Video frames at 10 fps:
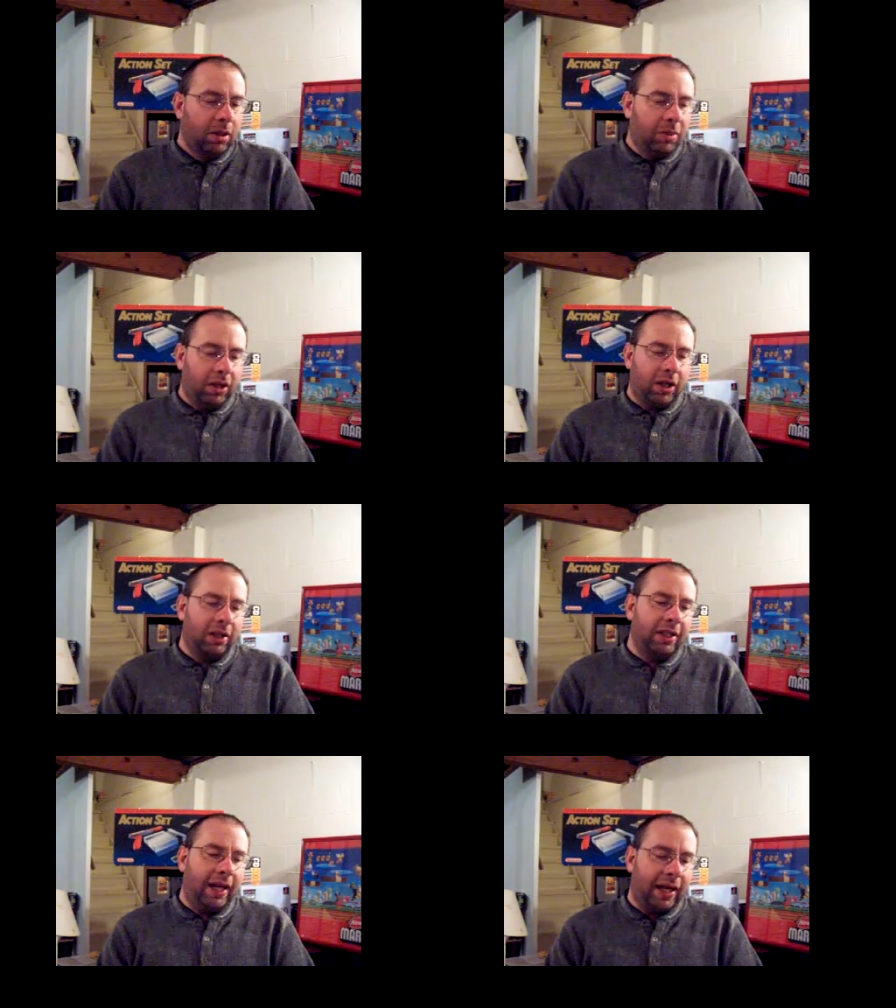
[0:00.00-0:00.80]
But
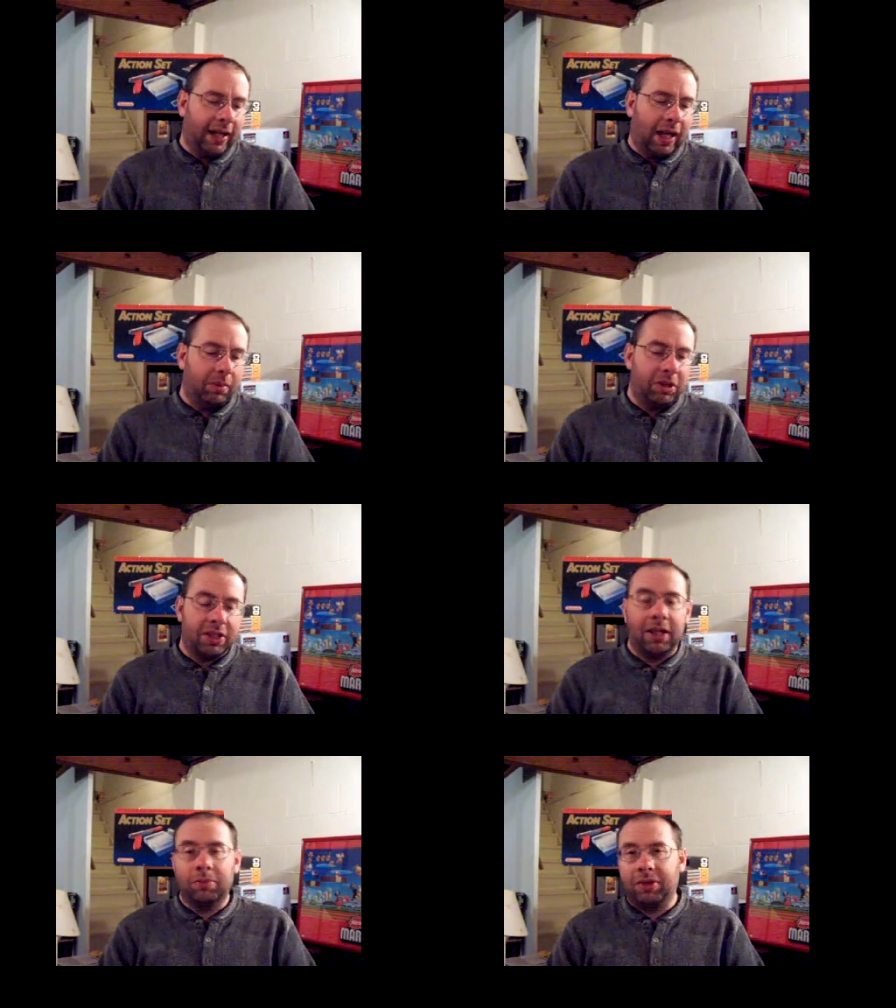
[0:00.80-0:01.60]
luckily, they had a copy of
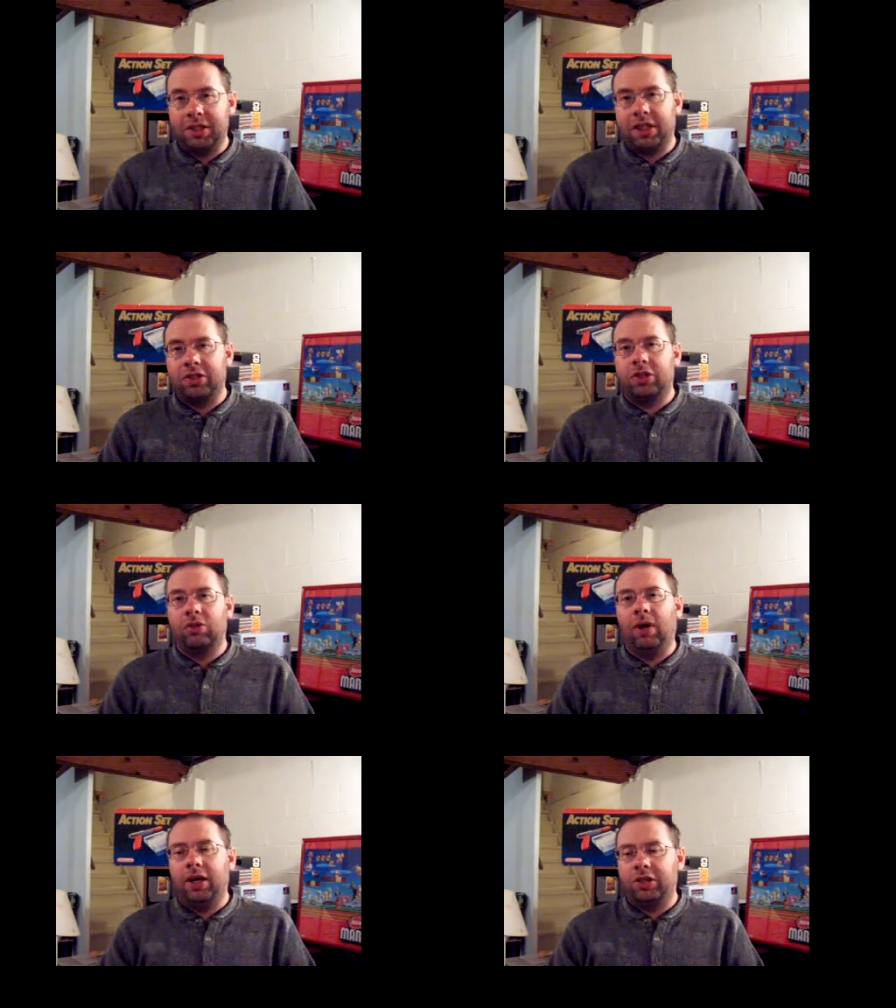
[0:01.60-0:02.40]
this on the PlayStation
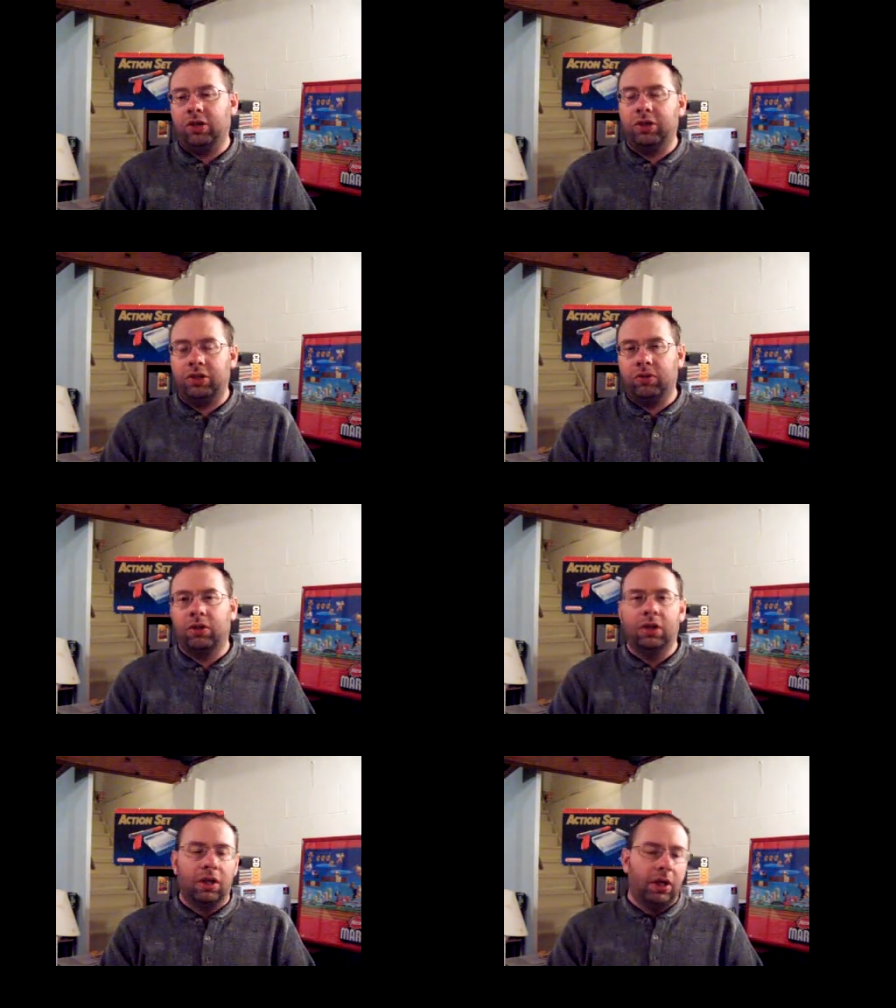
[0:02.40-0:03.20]
2. I showed it to
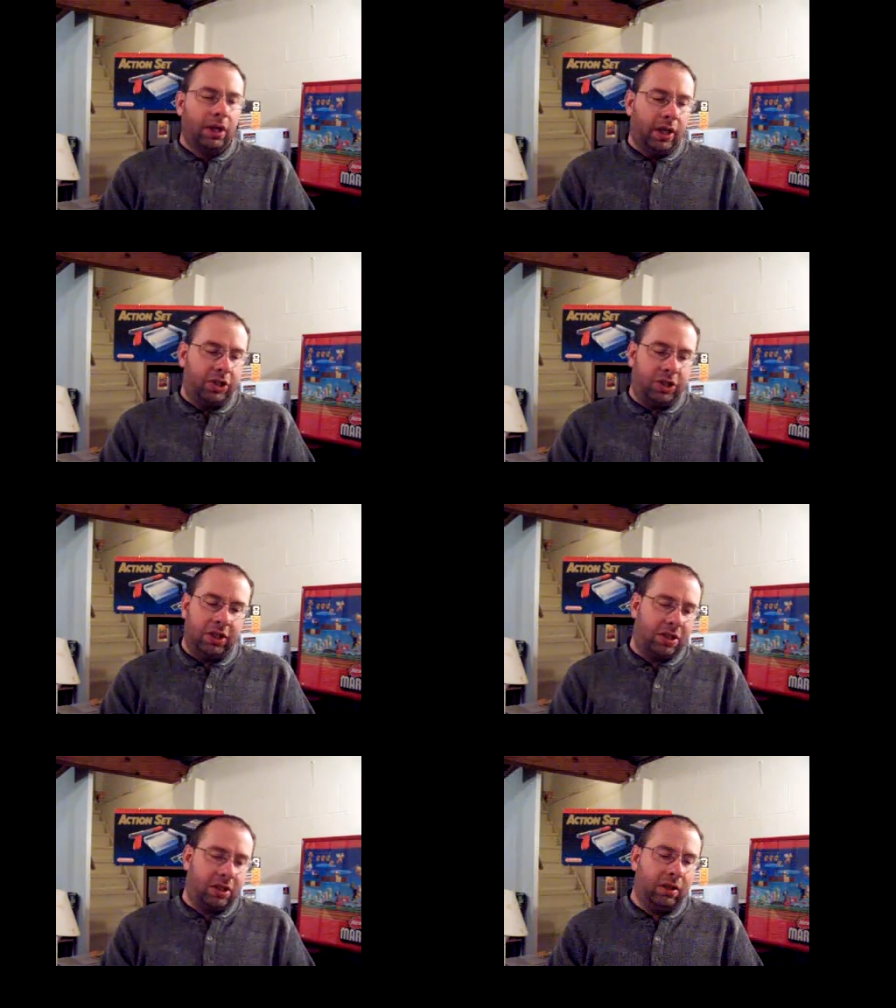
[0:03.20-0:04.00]
her, and she
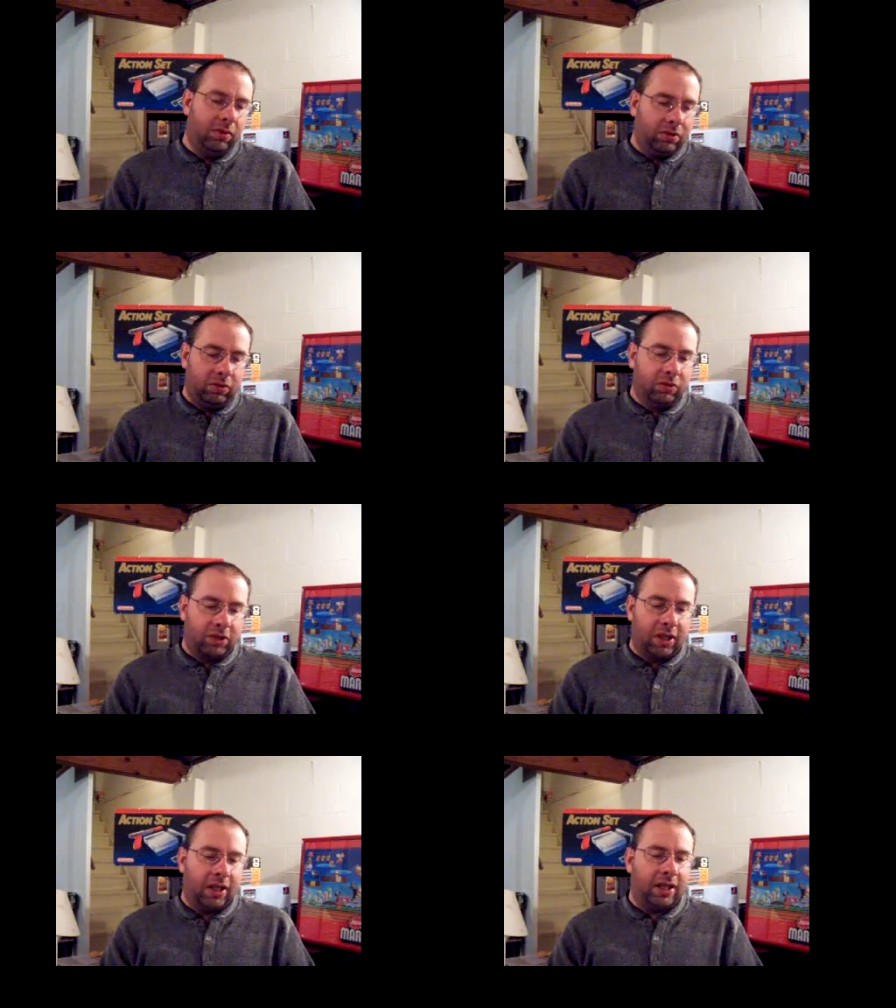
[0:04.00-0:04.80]
instantly
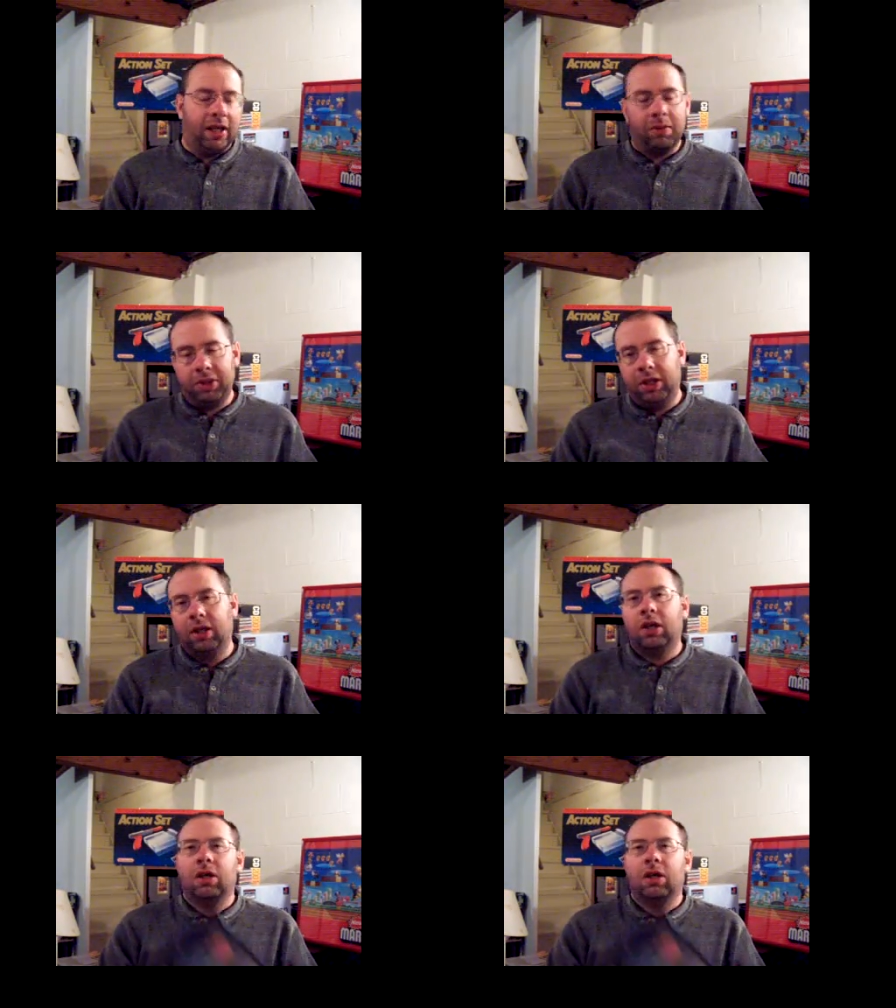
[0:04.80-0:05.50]
was going to get it, and that would be